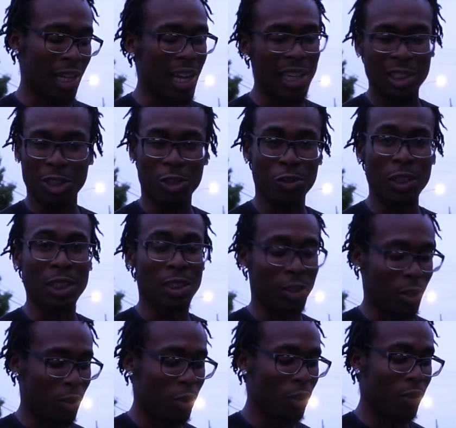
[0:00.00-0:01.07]
/ grease
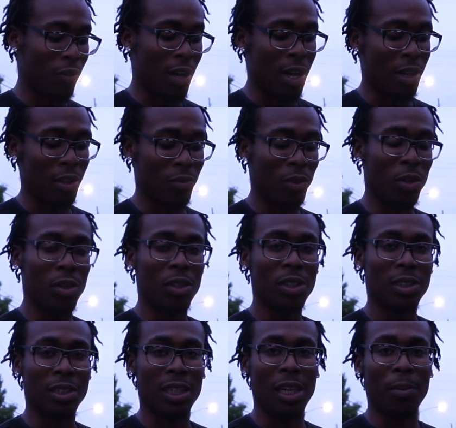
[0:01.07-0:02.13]
all around the rotor
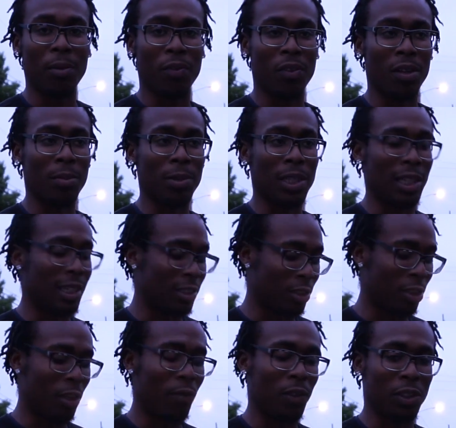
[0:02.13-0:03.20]
to keep it from getting
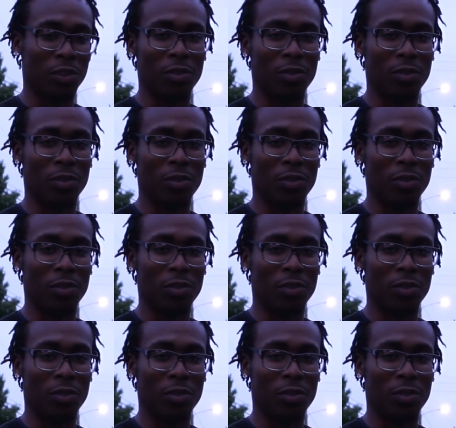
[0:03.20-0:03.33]
surface